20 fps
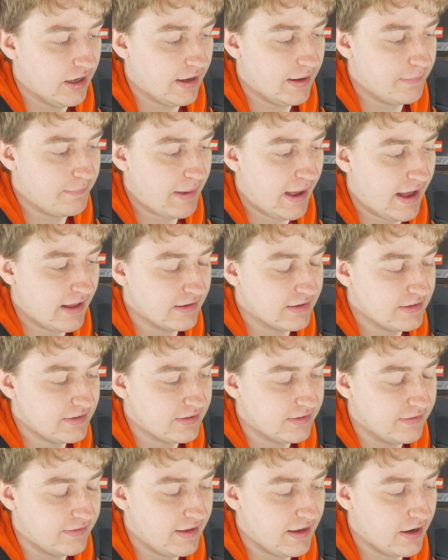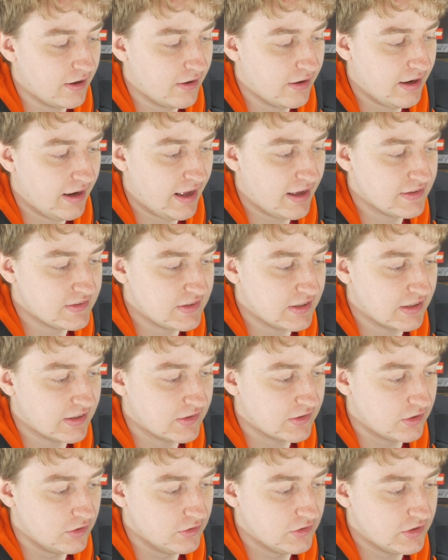palette there has
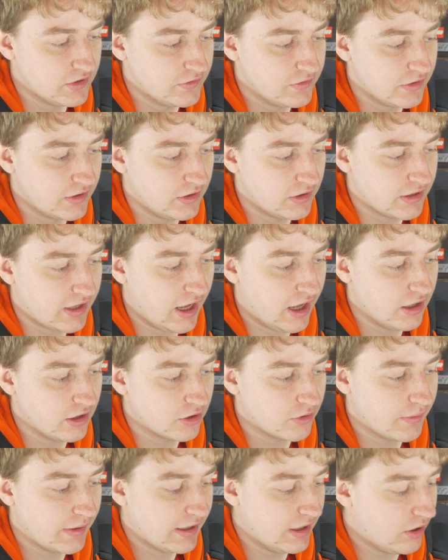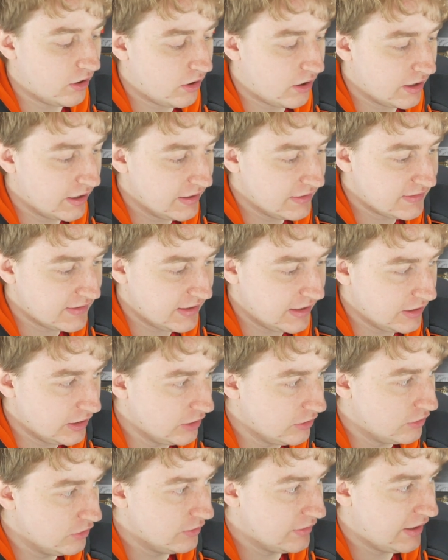exclusive little coloring on it, and
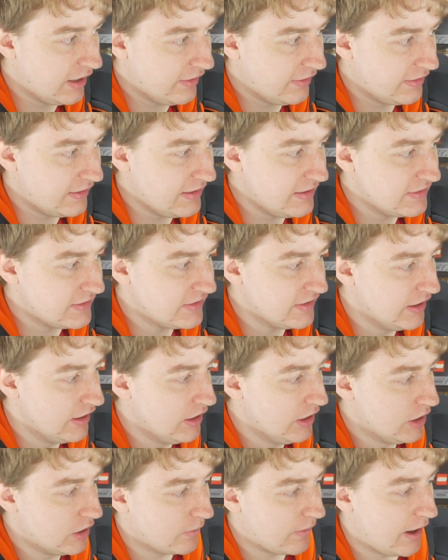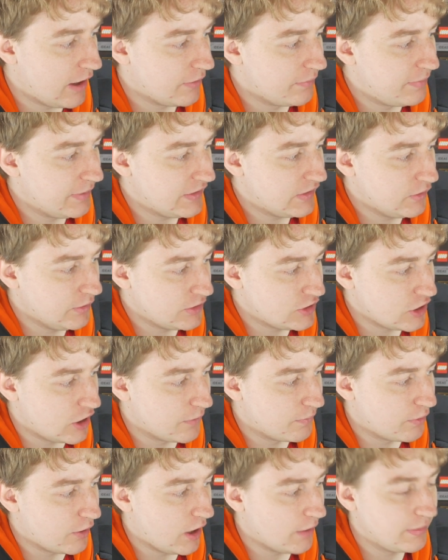you do get these round bits, which
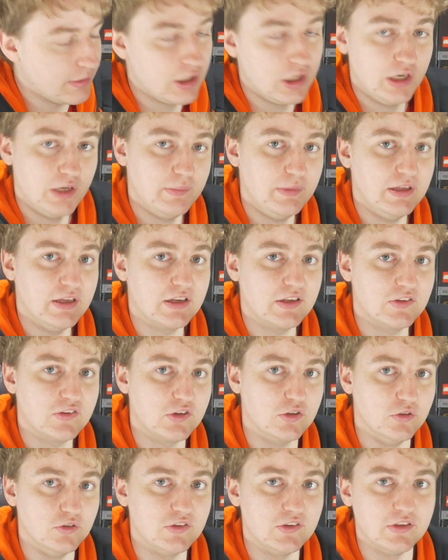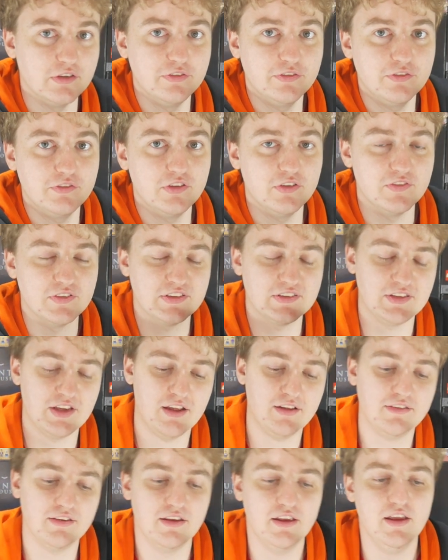are probably going to be exclusive to the
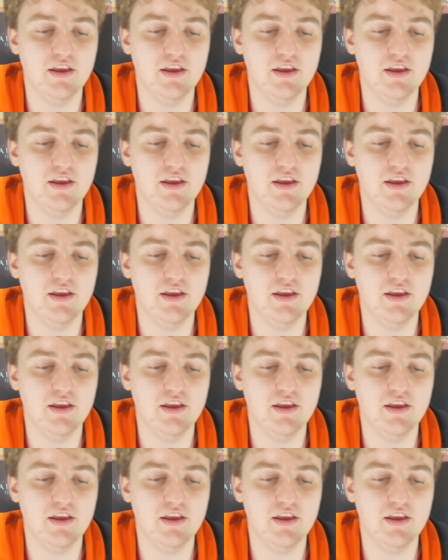set.